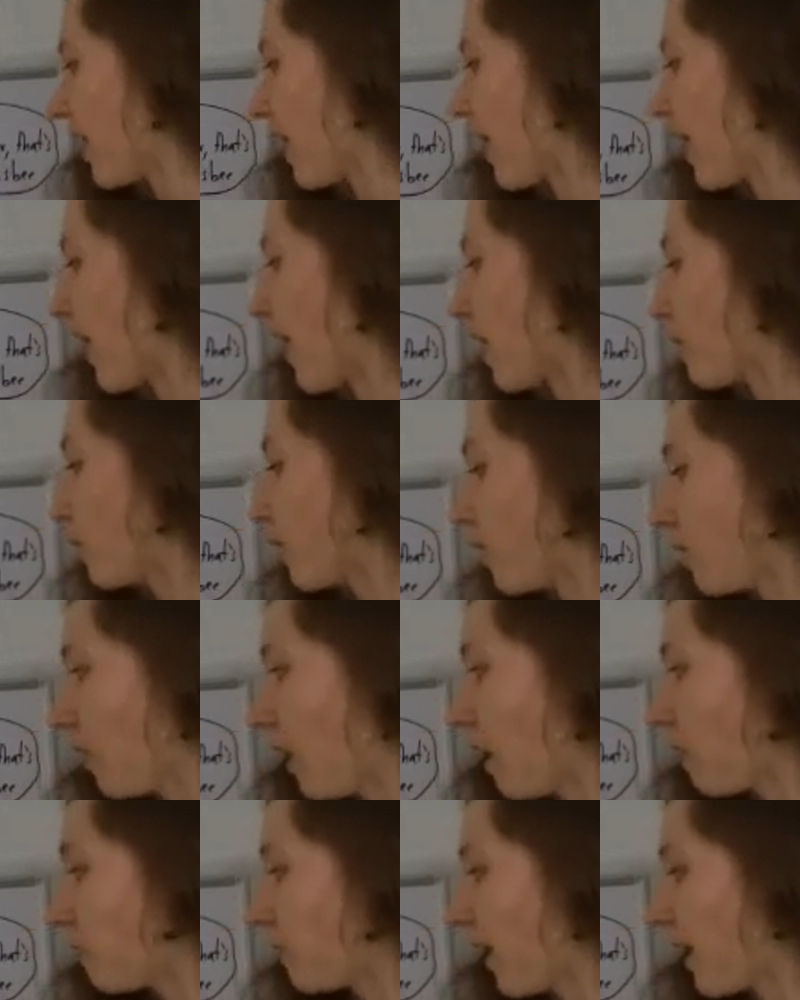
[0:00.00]
And we don't know
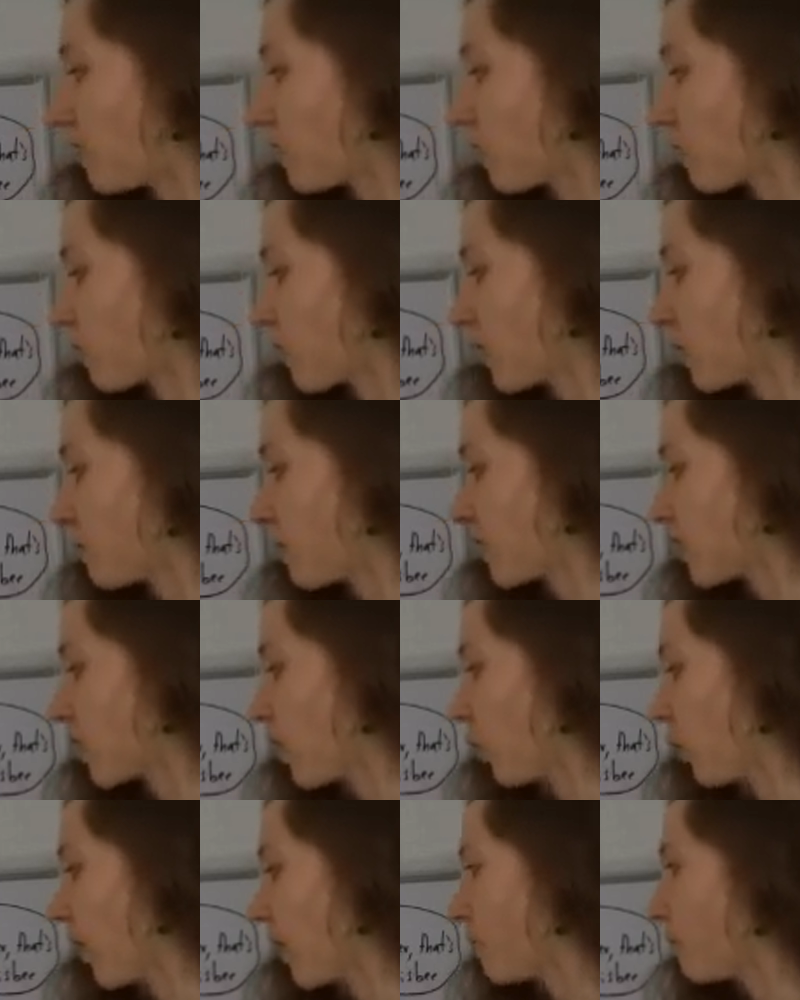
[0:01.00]
how fast our frisbee's
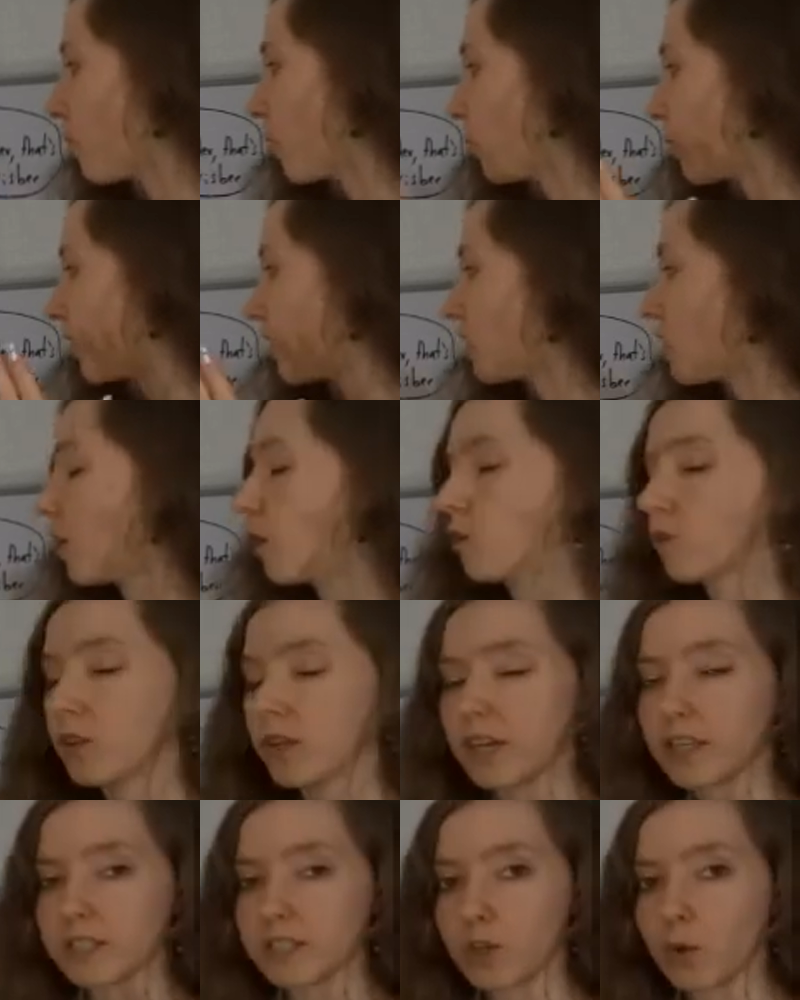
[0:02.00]
going, but we know that
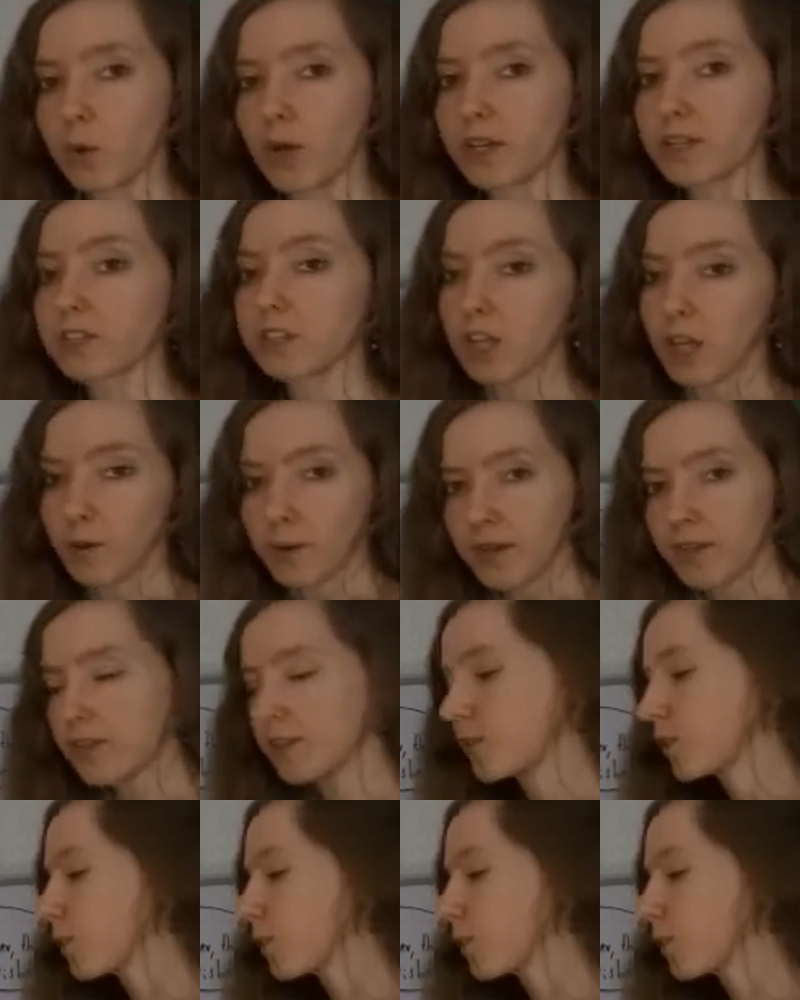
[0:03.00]
it's going slower than the